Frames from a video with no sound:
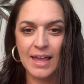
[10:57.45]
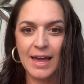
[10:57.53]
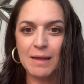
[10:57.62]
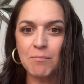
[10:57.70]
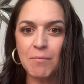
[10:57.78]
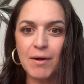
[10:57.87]

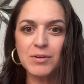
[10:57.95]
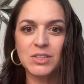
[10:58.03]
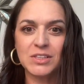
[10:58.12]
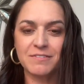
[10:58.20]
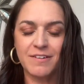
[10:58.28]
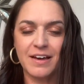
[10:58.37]
And
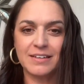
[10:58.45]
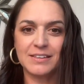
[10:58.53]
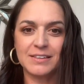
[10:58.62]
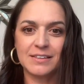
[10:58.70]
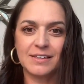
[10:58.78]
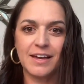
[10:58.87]
most of
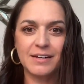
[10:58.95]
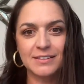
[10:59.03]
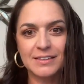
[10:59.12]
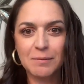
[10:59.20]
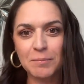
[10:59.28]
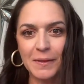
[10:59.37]
us kind of
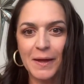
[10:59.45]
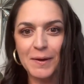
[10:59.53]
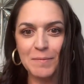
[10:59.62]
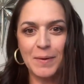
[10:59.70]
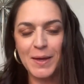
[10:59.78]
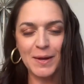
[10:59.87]
stumble out
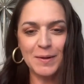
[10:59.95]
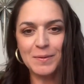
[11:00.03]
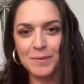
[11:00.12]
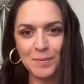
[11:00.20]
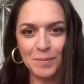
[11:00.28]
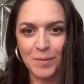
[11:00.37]
of bed and
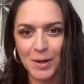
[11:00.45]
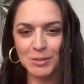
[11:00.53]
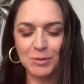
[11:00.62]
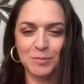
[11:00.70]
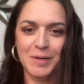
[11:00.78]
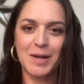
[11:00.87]
then we
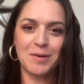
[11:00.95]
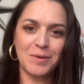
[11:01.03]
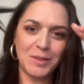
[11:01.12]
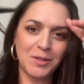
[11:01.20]
wander around and we